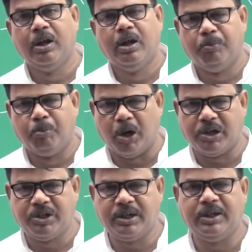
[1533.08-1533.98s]

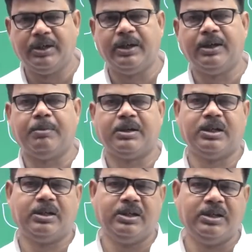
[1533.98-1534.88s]
moisture retaining
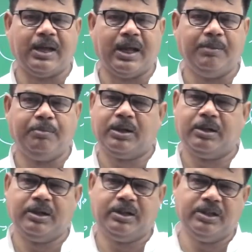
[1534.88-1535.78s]
capacity is high, but
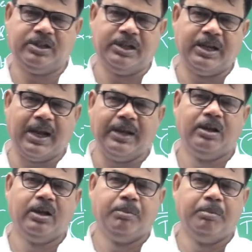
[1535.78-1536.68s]
it is dry
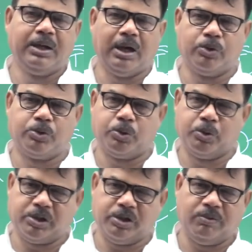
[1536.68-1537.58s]
because
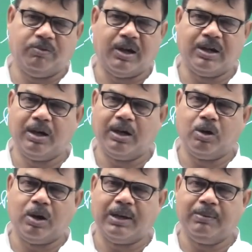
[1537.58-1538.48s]
sources of water are
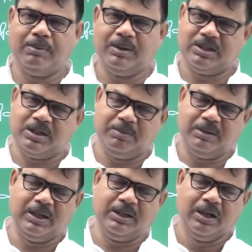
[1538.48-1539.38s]
not available.
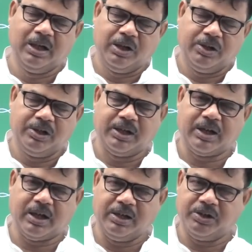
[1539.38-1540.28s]
Similarly, is the
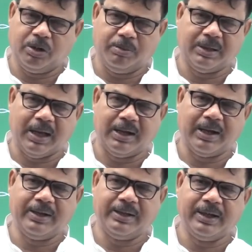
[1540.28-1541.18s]
condition of Sahara
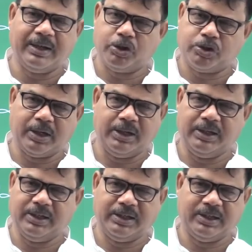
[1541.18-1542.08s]
desert, Australian
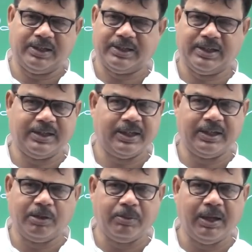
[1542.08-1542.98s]
desert, etc.
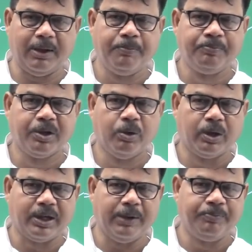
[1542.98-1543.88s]
getting well? Okay,